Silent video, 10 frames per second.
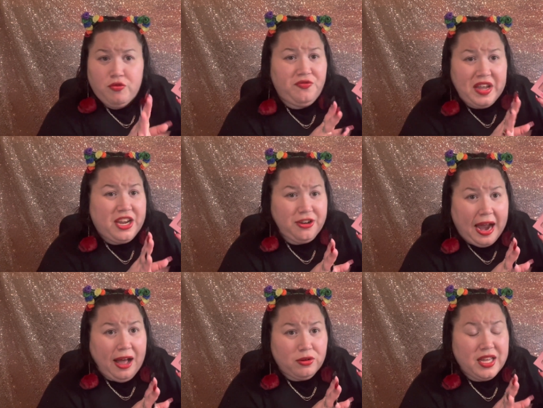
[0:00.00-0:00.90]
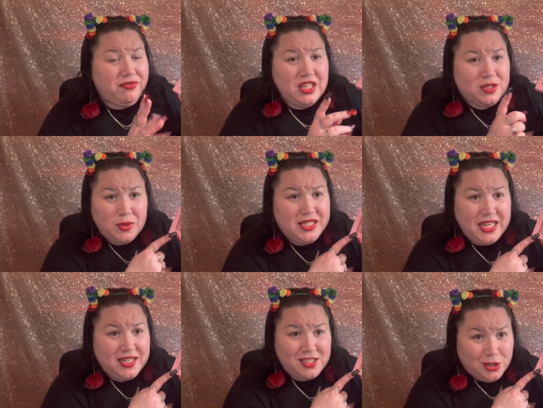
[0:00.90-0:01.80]
figure out if this was
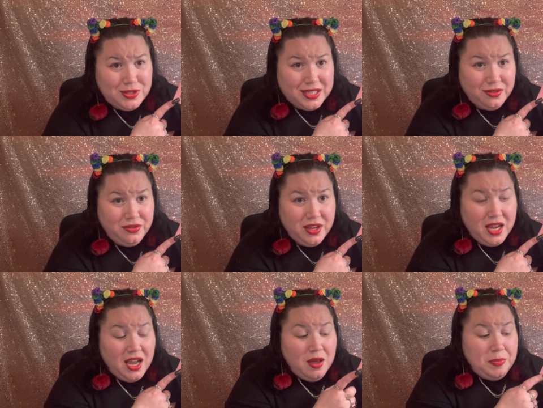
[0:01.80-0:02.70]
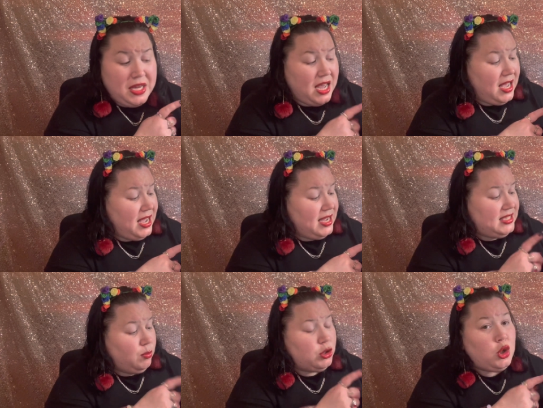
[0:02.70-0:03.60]
the exclusive, because
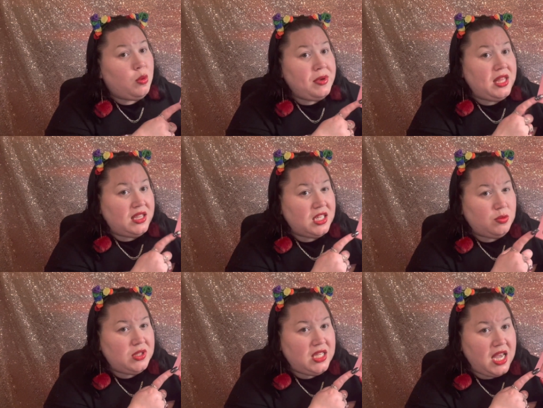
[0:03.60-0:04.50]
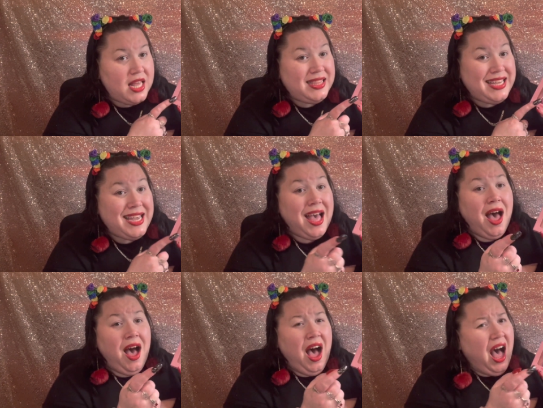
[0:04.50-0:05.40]
someone told me that this was in the
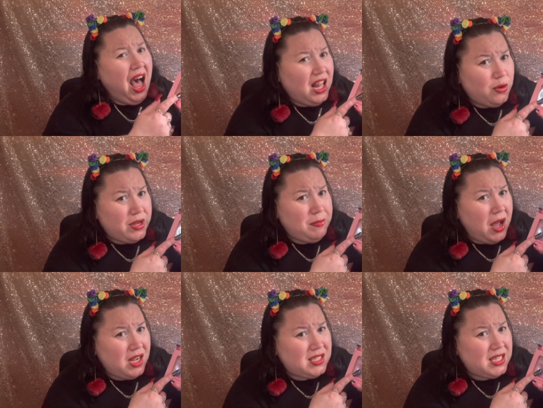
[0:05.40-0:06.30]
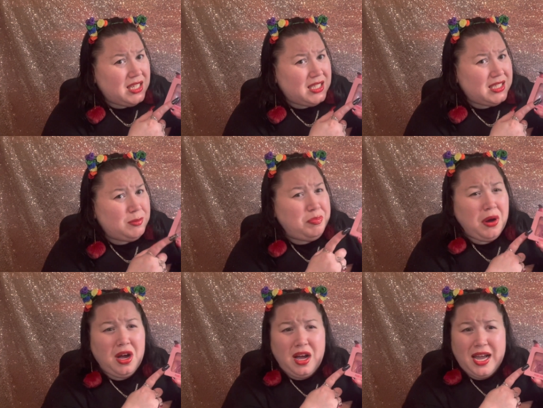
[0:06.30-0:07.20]
Halloween boxes,
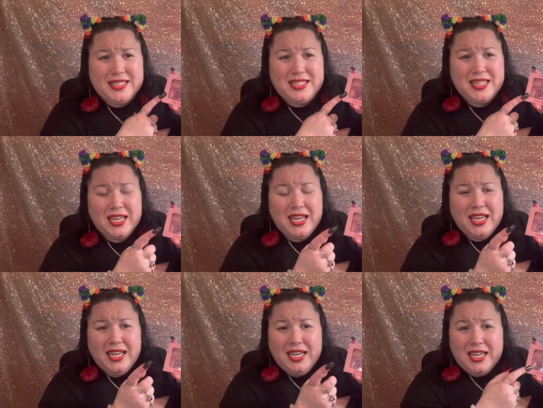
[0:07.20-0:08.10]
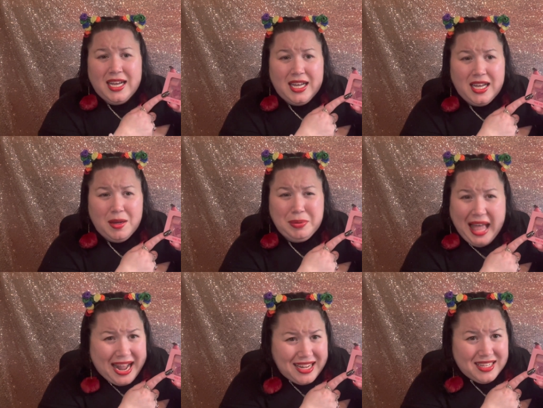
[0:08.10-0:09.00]
but
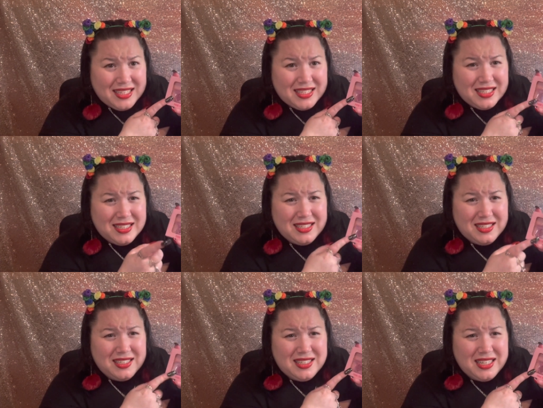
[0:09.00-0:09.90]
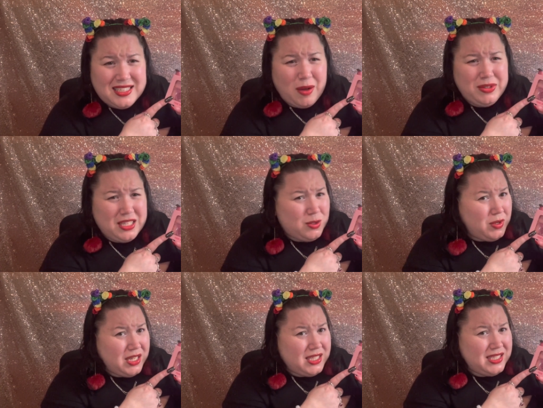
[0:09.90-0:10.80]
black? Is that what this
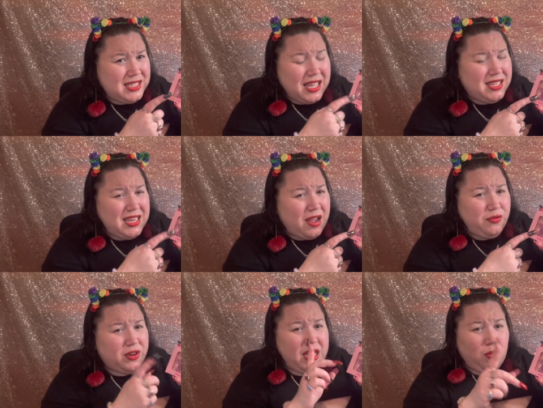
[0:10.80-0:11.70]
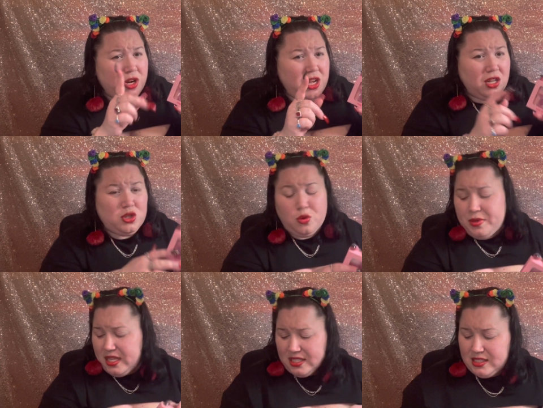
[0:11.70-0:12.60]
was? I forget. One of y'all told me
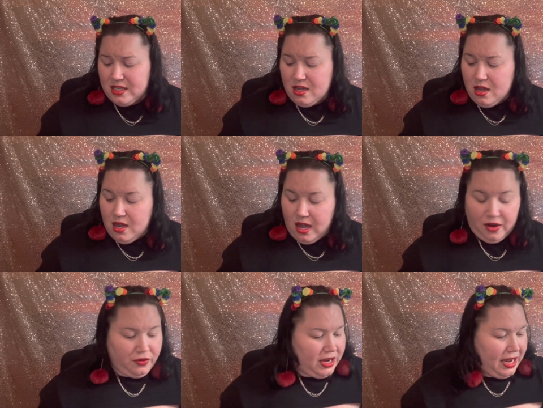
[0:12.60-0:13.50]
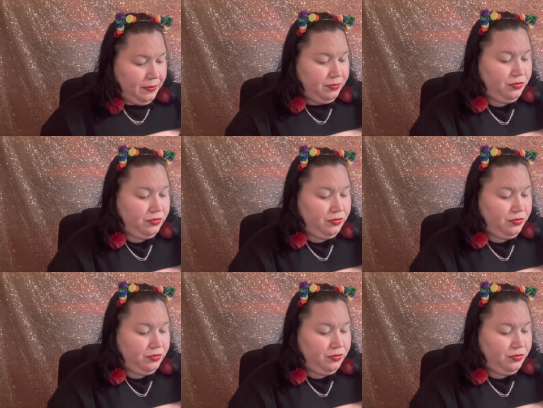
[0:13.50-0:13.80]
this. I forget.